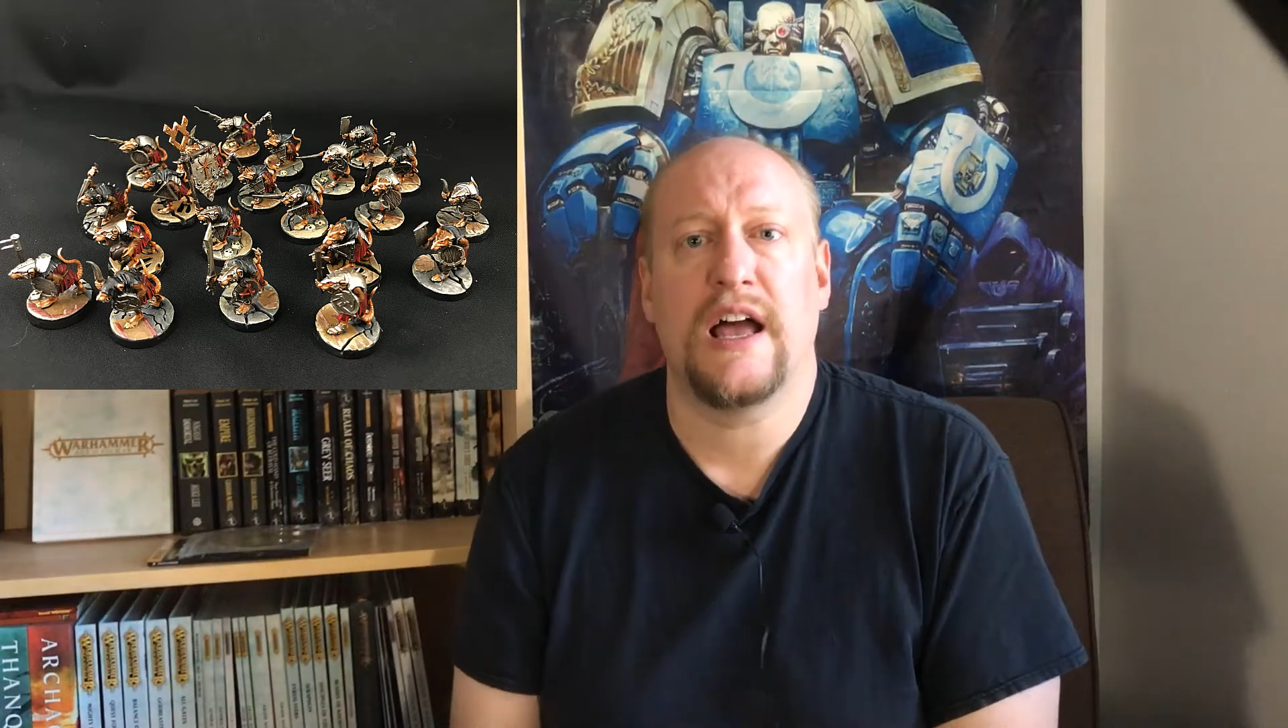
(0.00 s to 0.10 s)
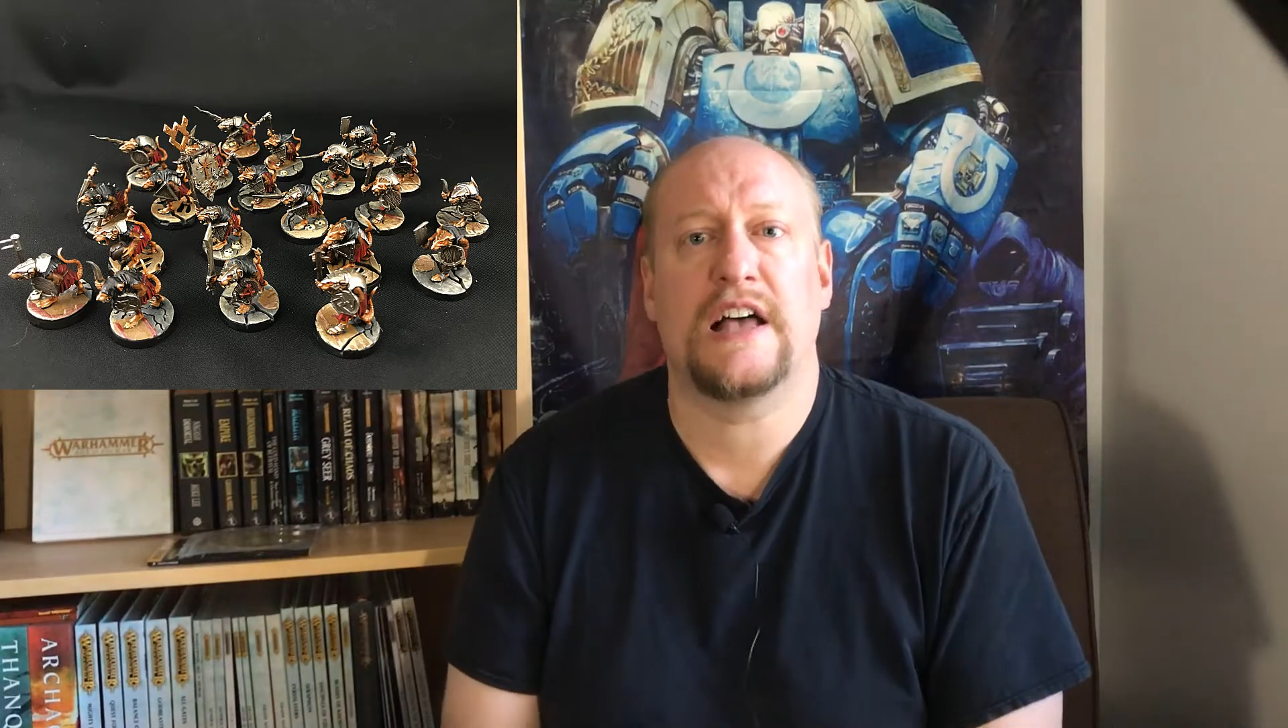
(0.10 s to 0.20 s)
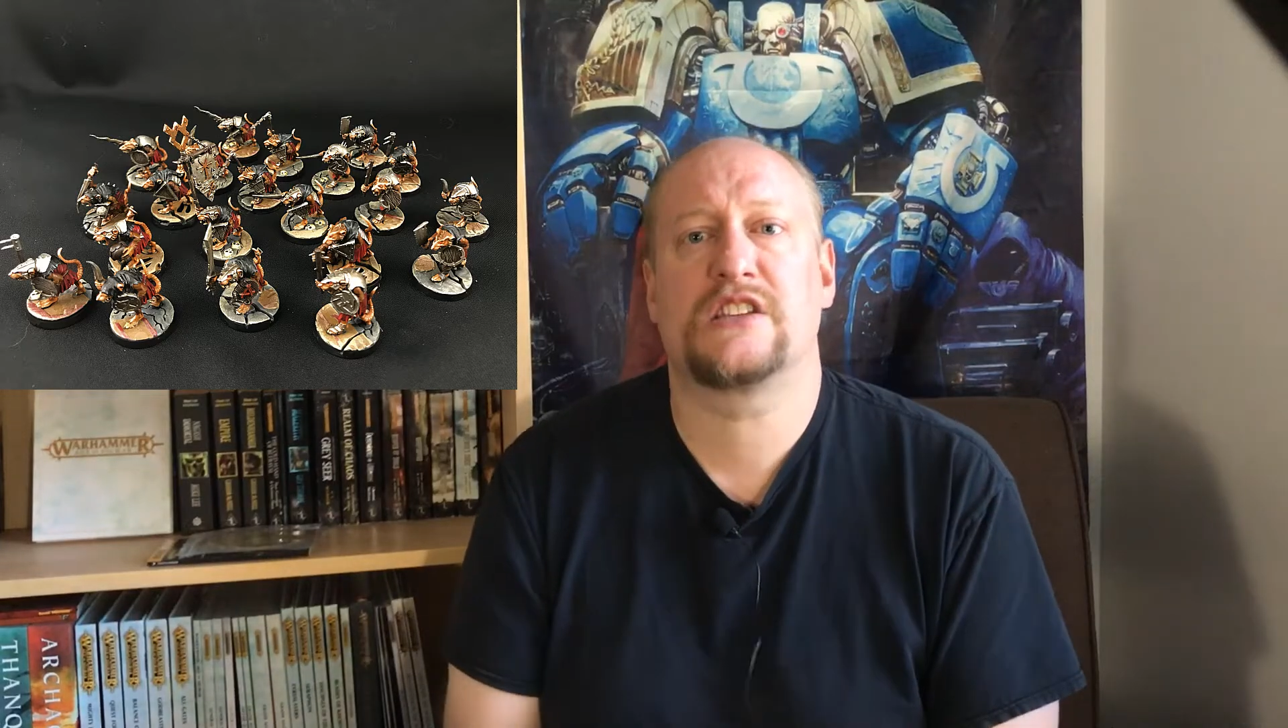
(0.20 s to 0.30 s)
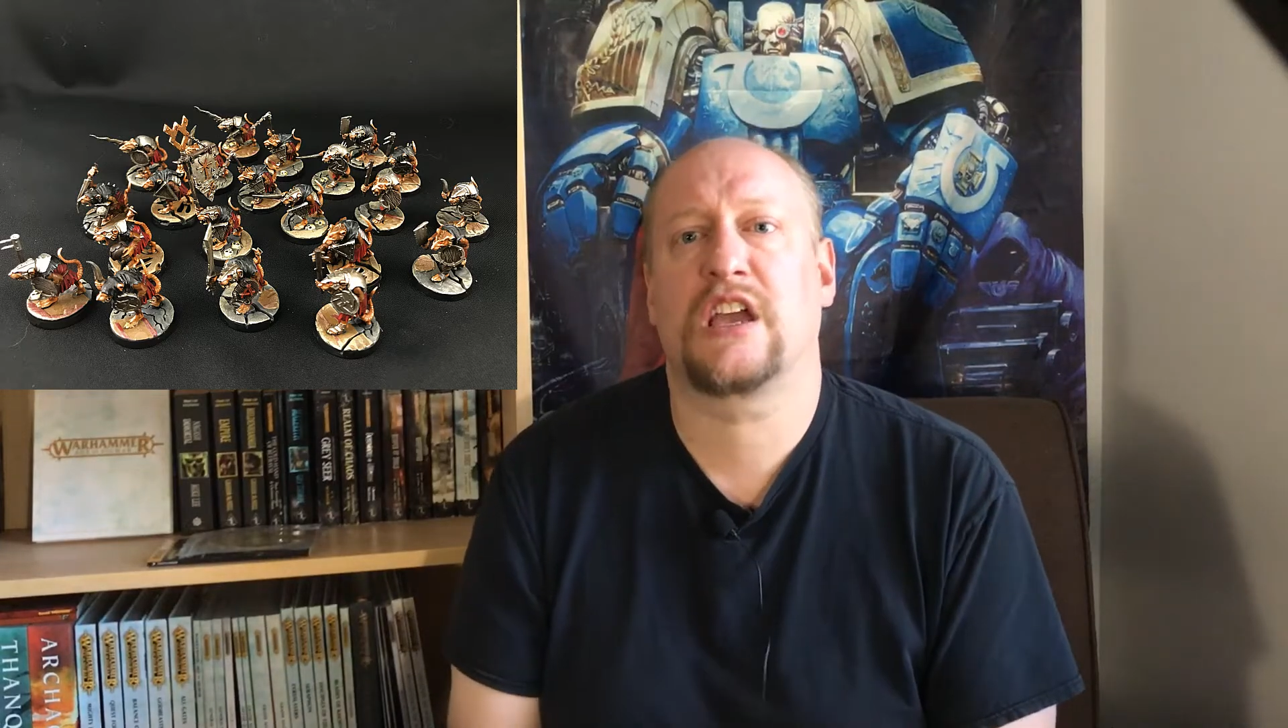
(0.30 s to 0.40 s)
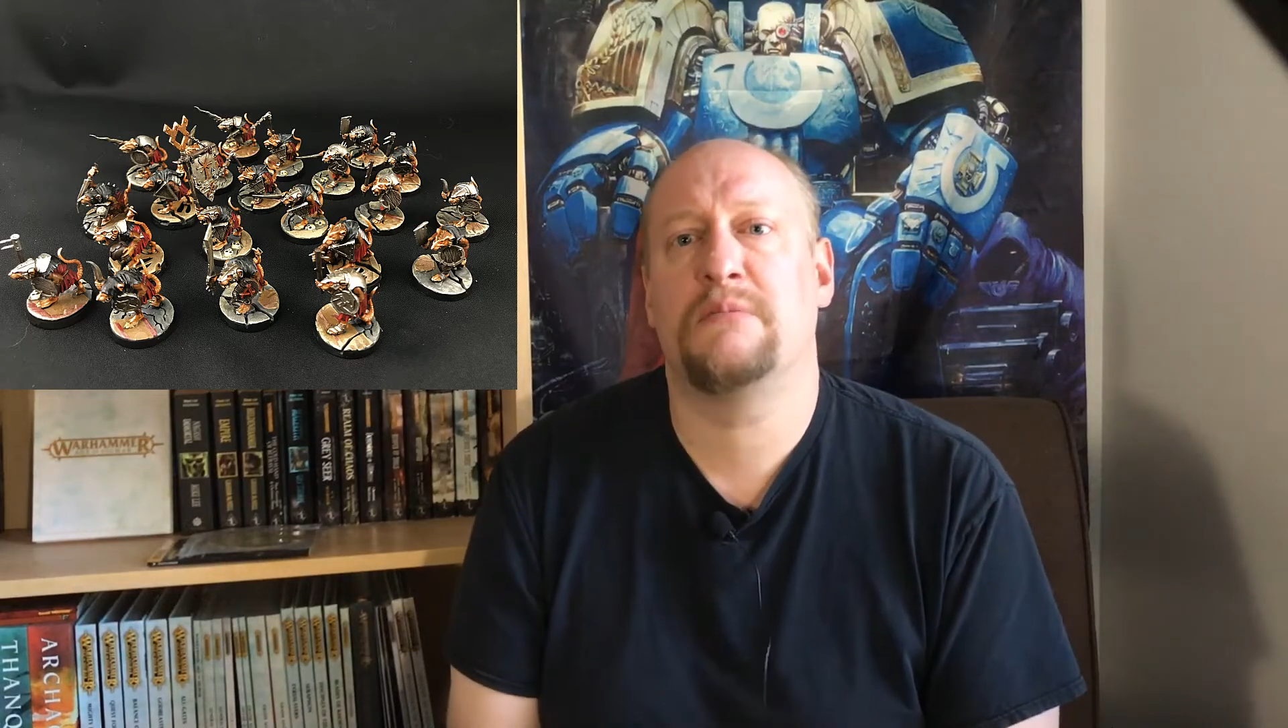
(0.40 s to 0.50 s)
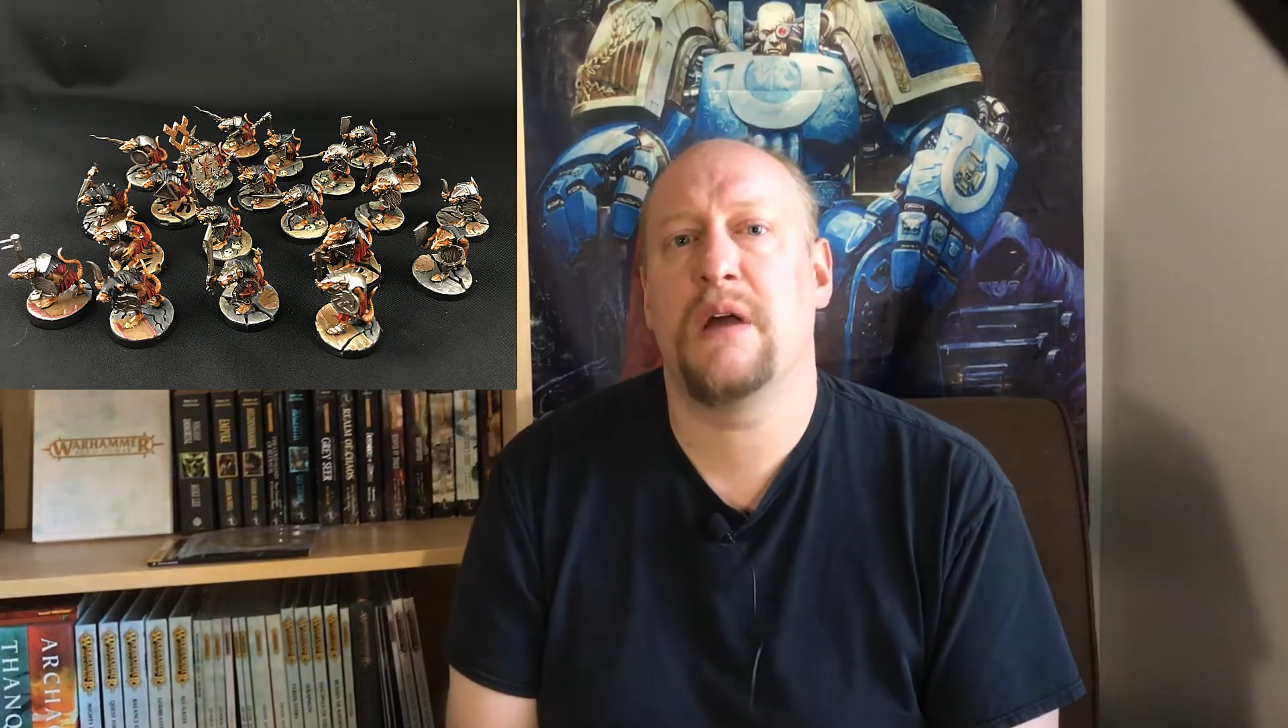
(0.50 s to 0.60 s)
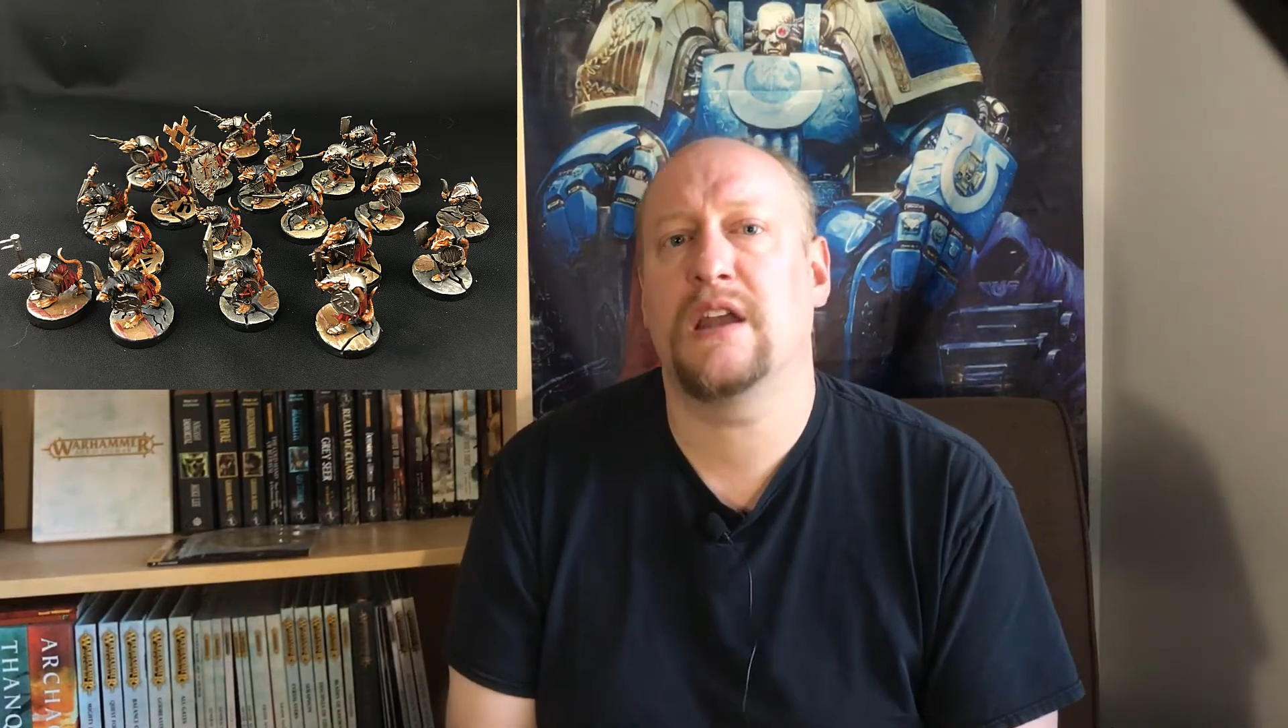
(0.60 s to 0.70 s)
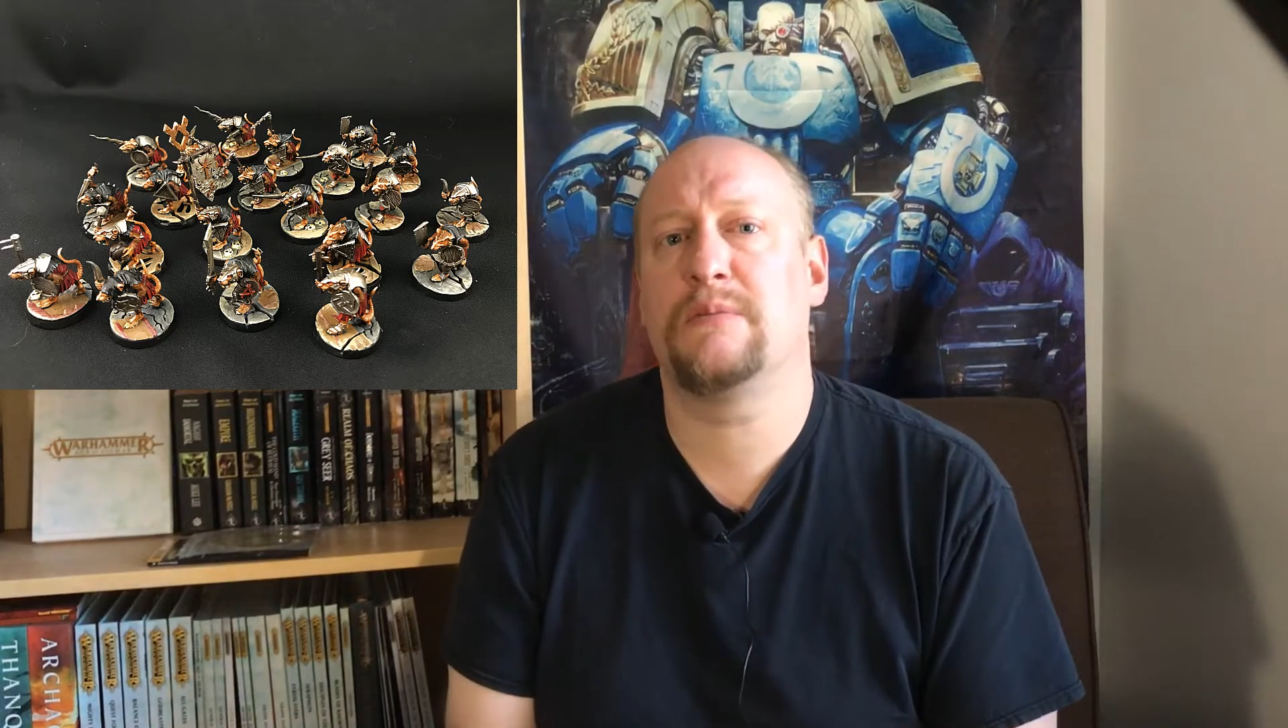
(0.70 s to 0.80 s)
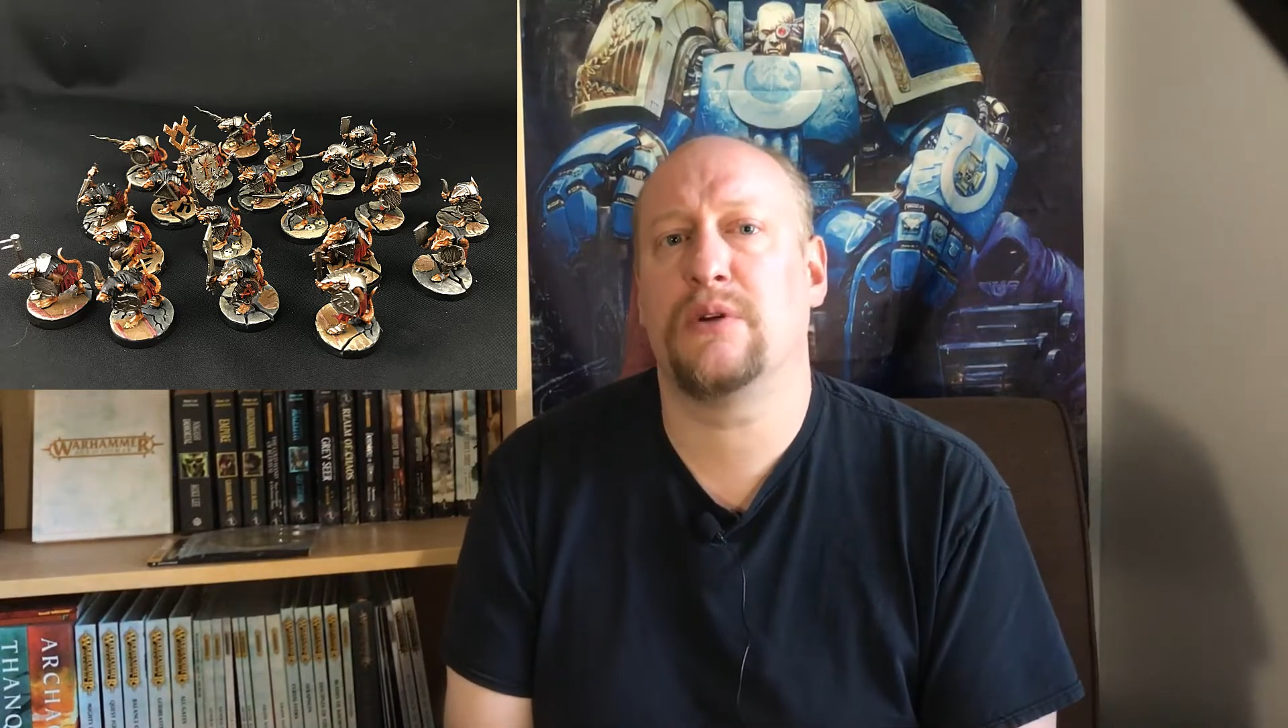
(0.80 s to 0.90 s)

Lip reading: has a command